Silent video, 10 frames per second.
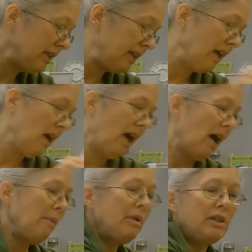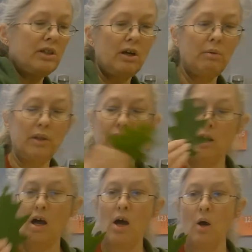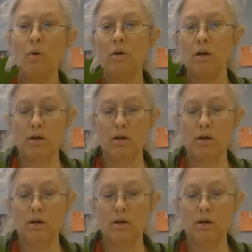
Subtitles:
see, I'm gonna start with an oak